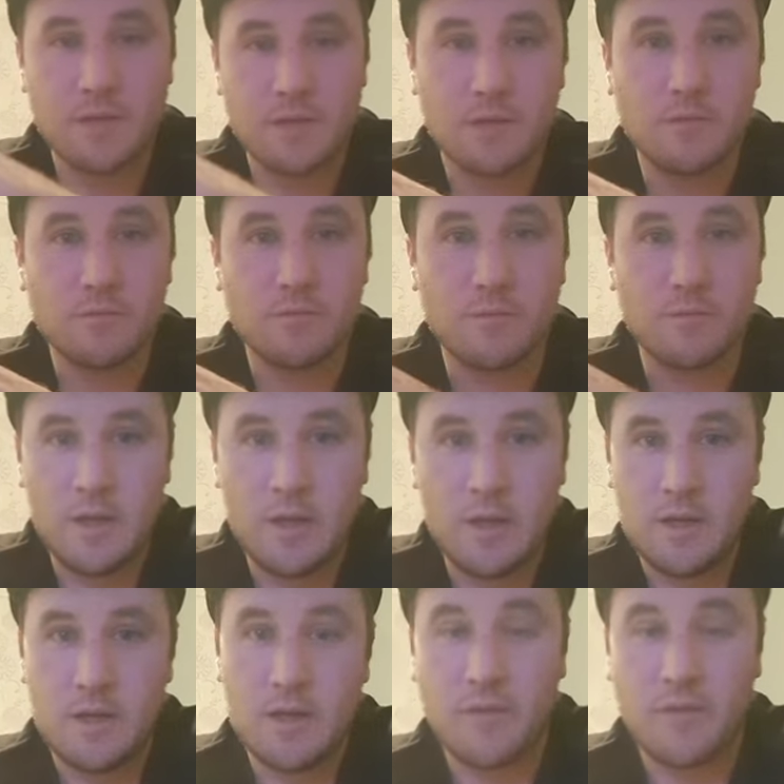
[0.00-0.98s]
down,
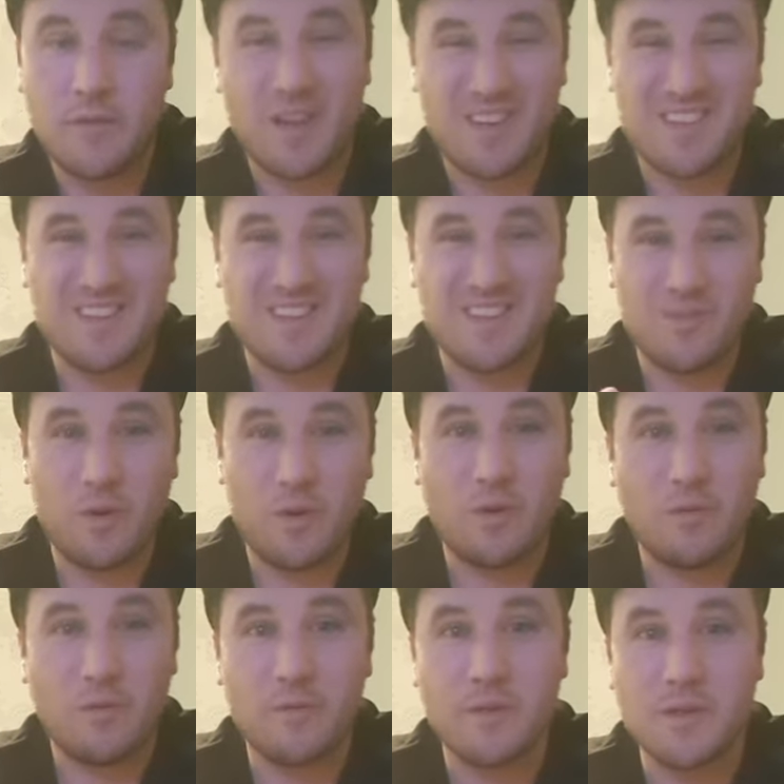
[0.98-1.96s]
and that quite
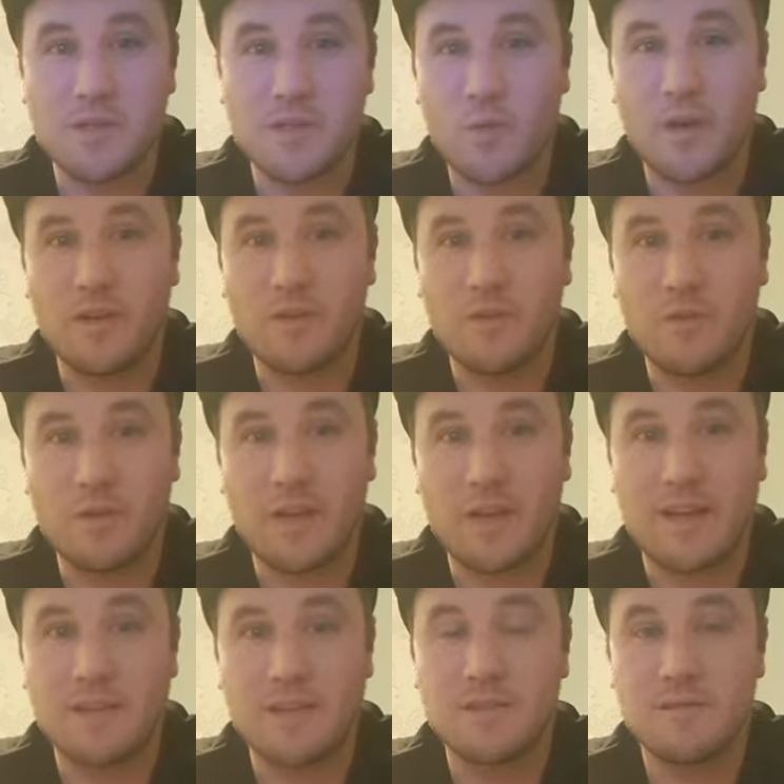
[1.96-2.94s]
often is when you'll
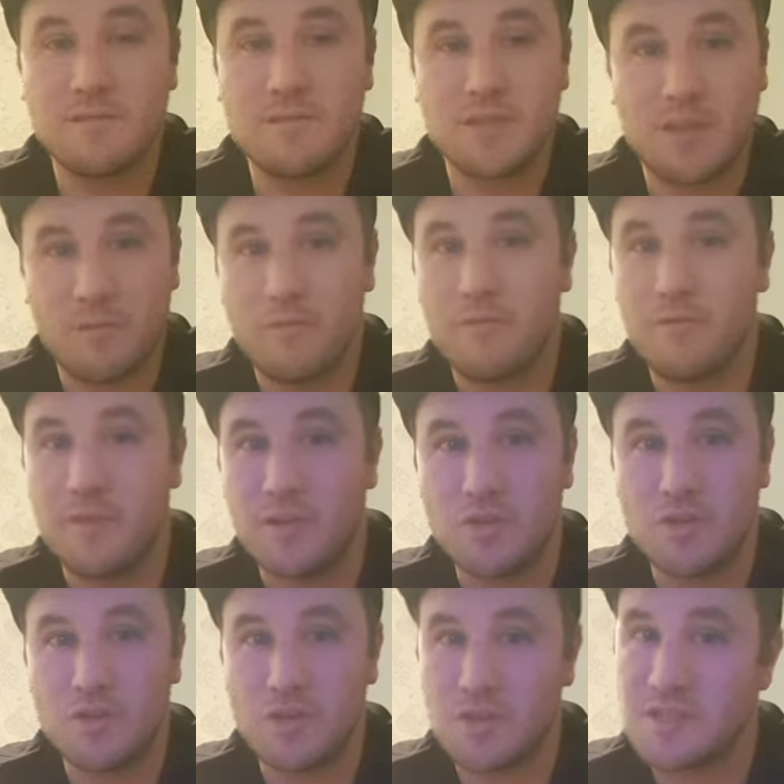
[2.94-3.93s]
get some
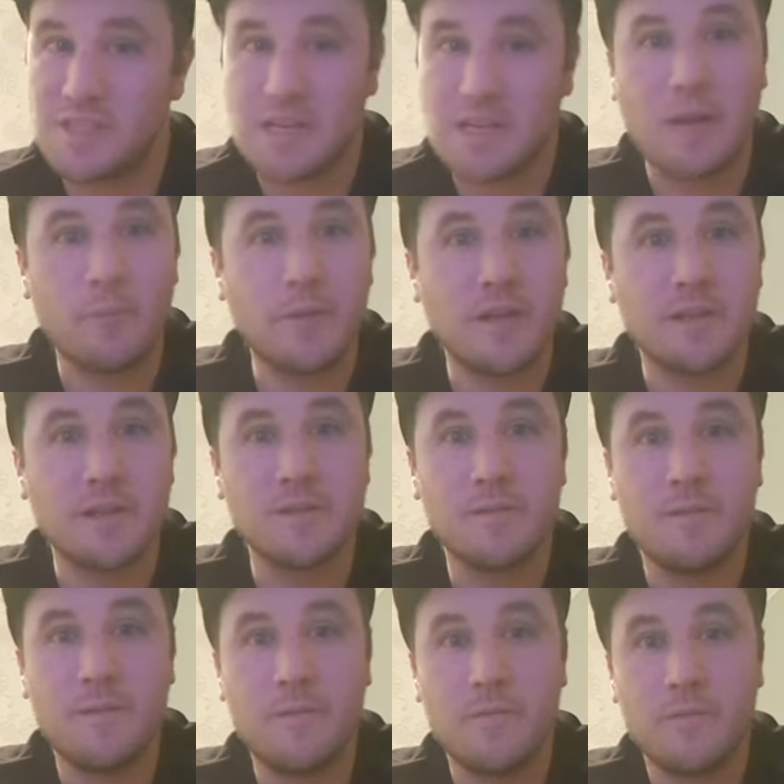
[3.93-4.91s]
fish just slam it.
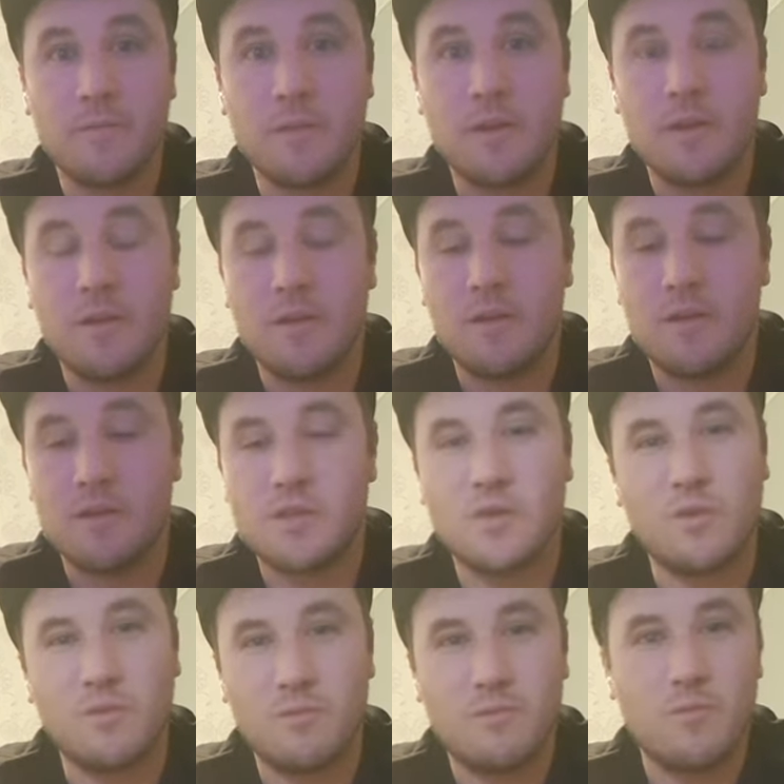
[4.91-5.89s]

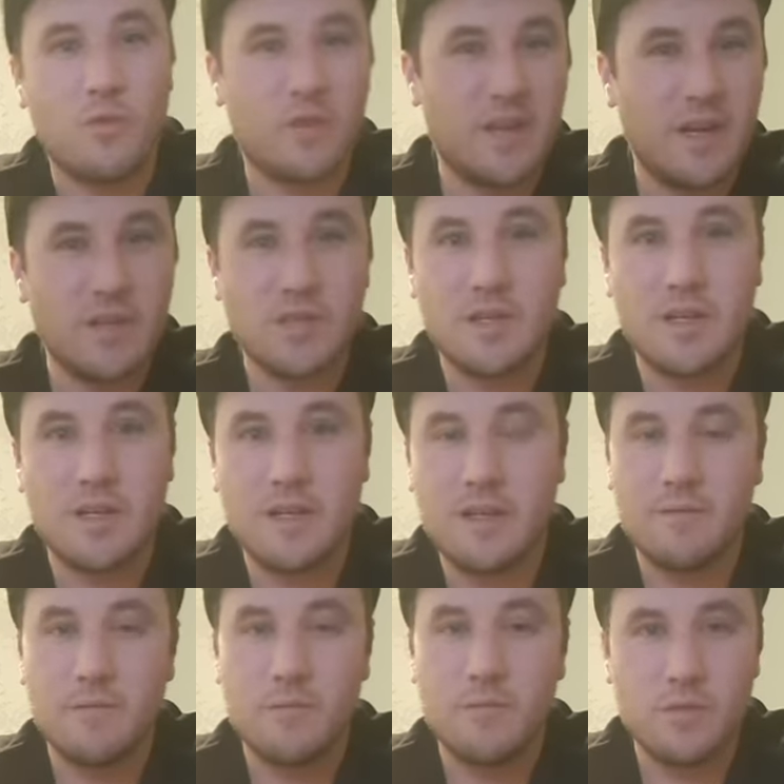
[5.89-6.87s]
So
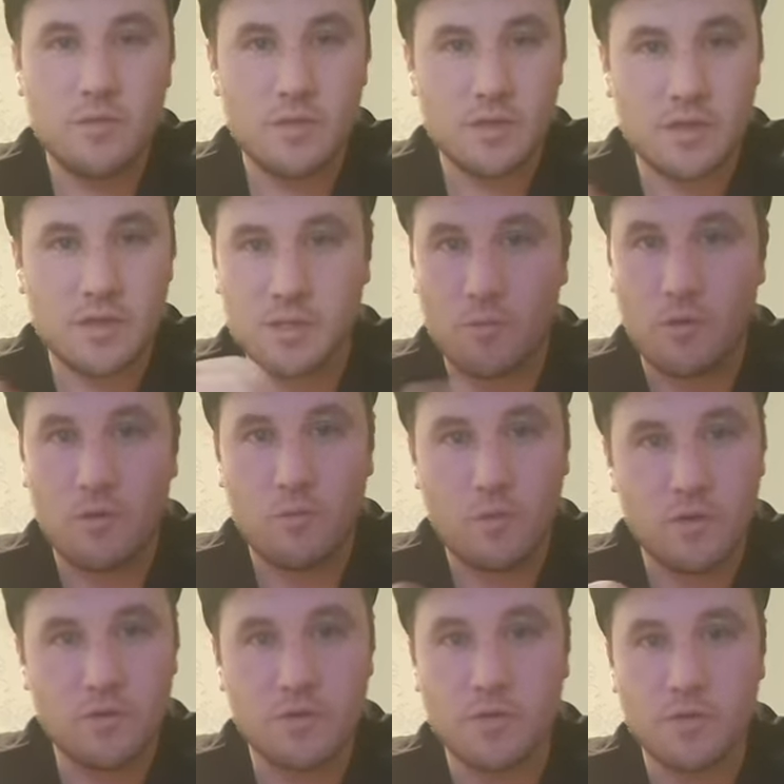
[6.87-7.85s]
occasionally, just a small
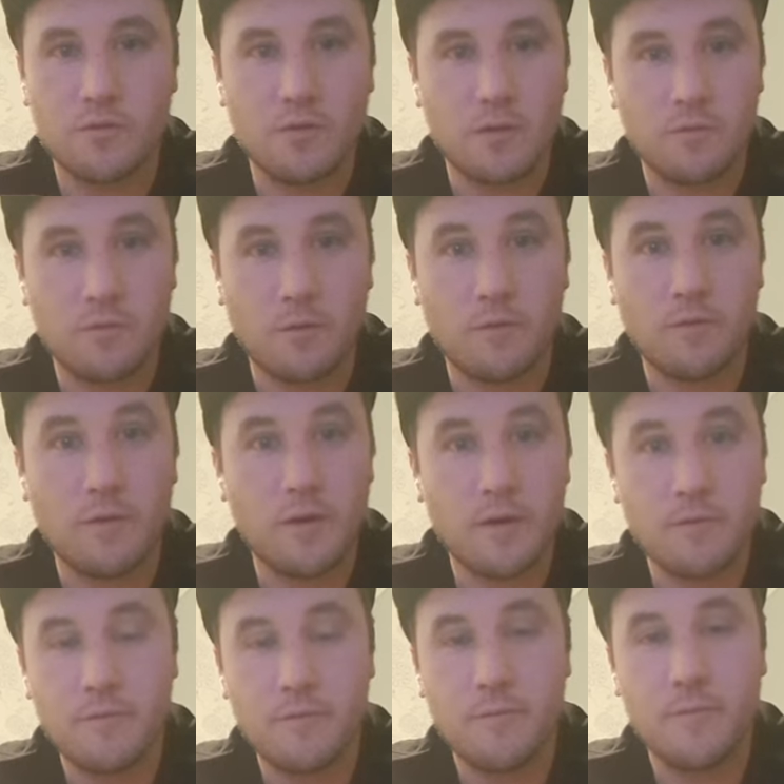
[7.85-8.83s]
1, 2, 3, 4,
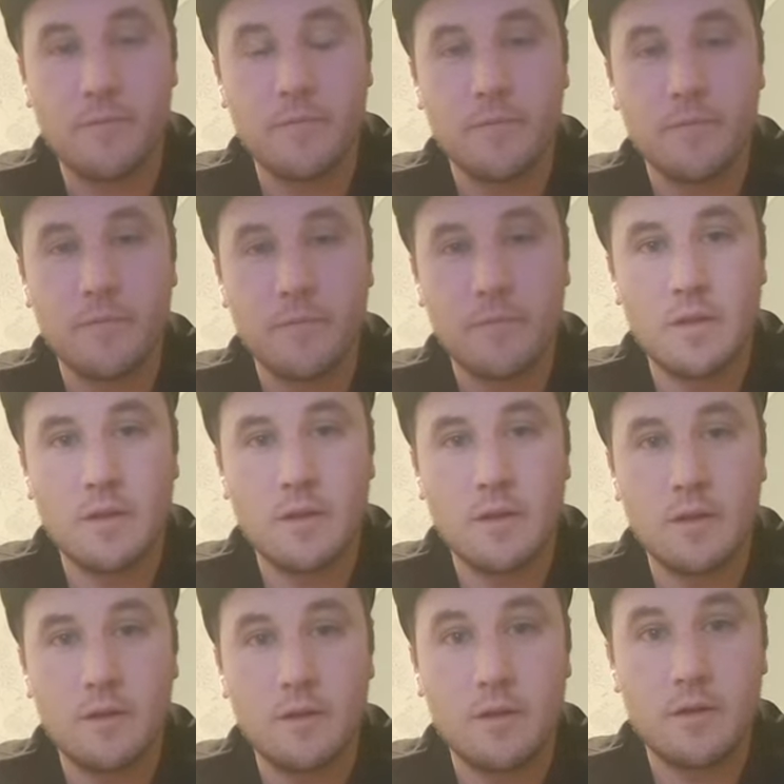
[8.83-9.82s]
5,
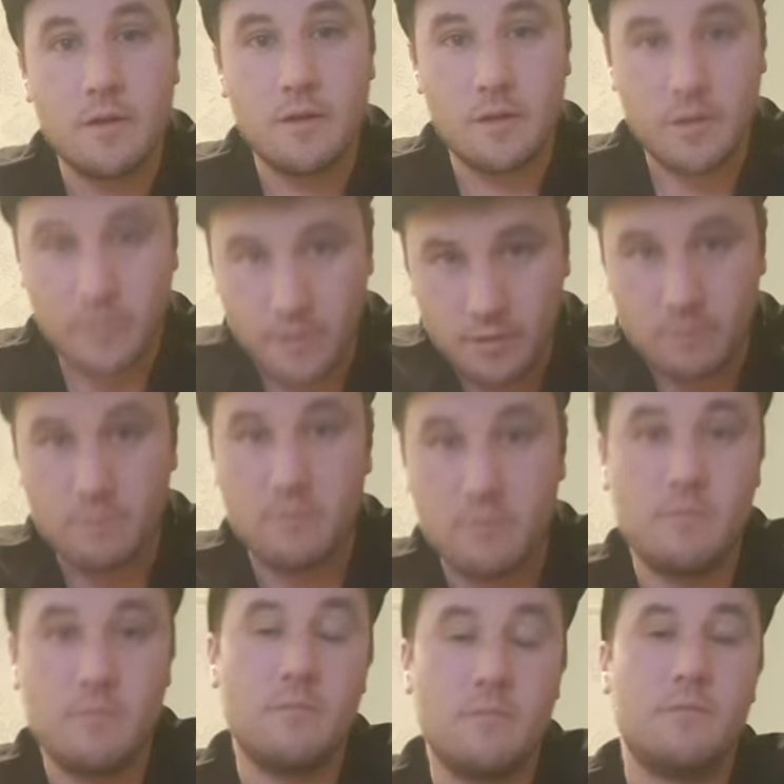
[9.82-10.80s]
and then
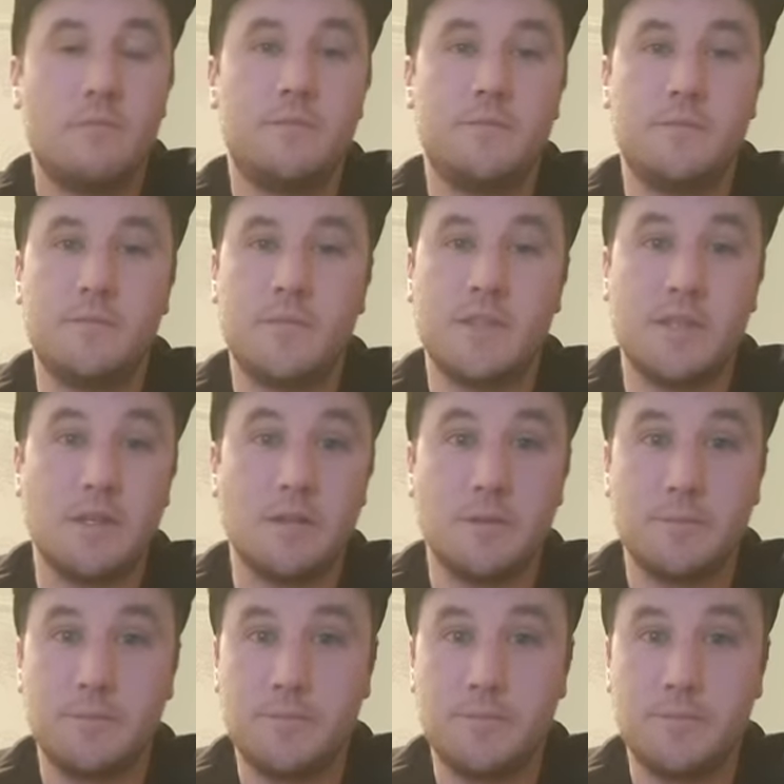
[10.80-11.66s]
that's it.